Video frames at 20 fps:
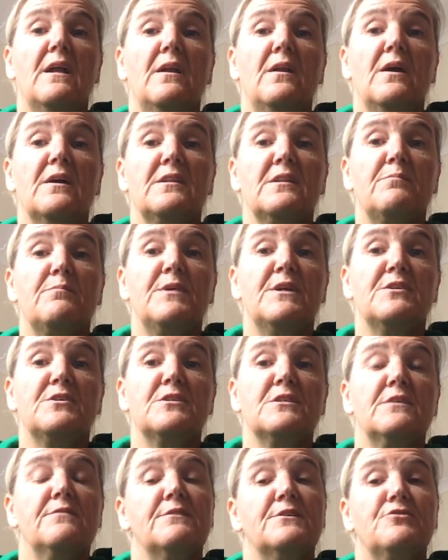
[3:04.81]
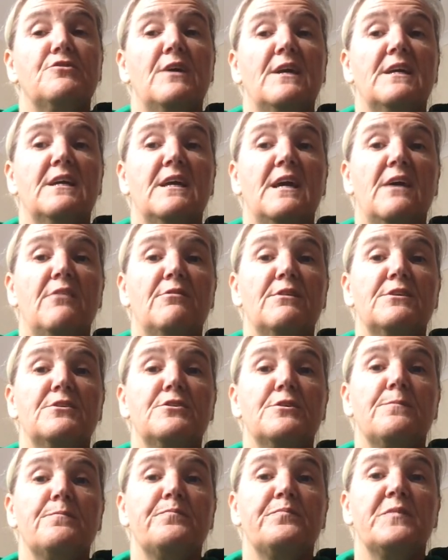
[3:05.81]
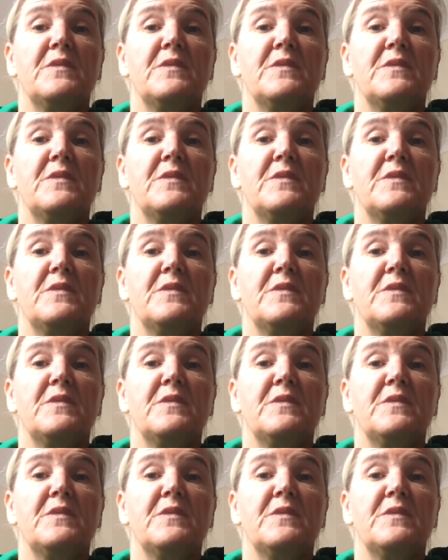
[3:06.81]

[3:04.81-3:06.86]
like the pictures of a train carriage.